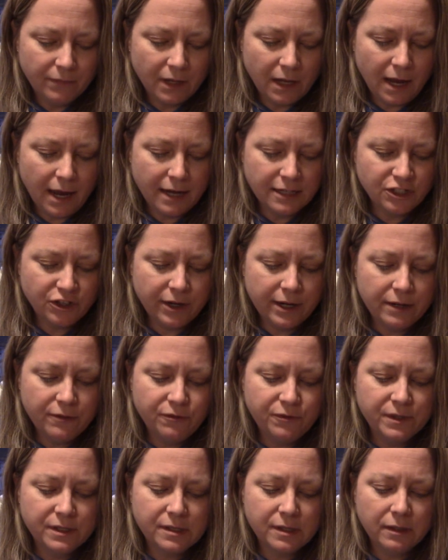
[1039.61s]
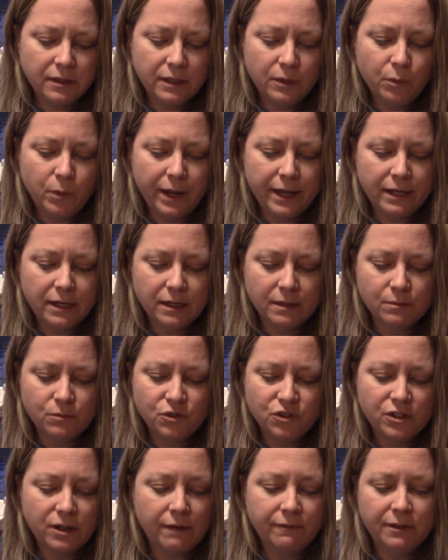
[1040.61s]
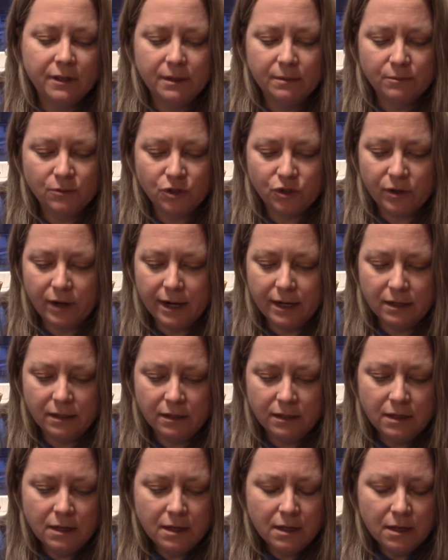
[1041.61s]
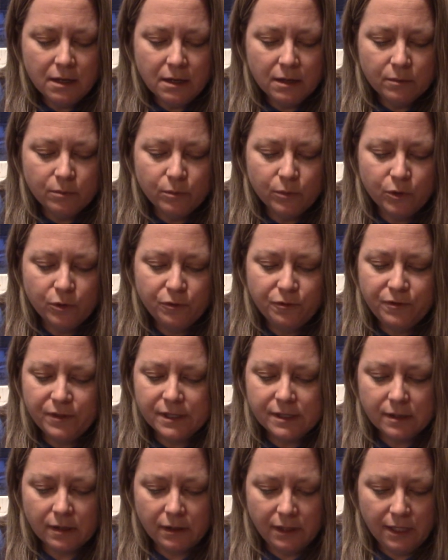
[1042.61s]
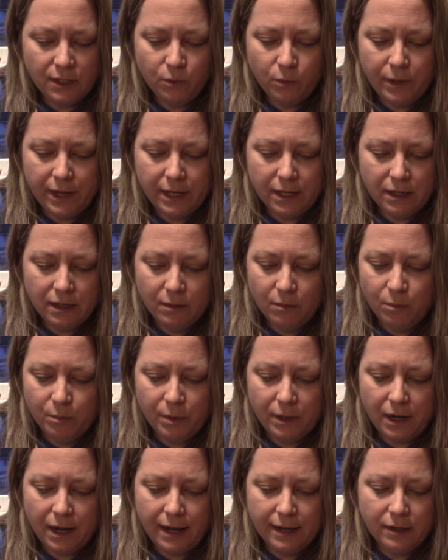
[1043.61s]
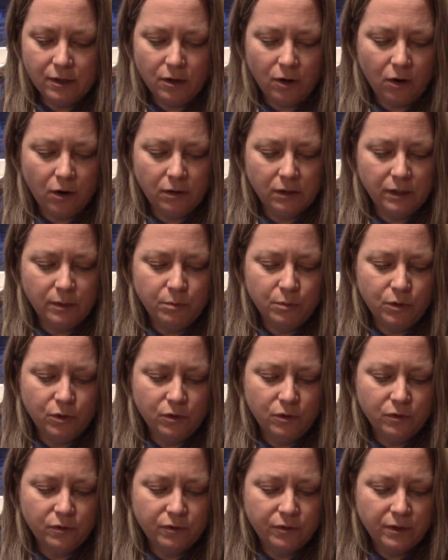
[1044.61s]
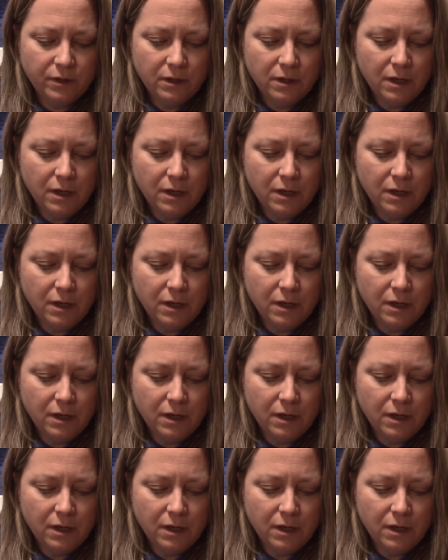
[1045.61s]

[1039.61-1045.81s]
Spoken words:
I tried to physically wake him, shove him, try to move physically to wake him, but I could hardly move.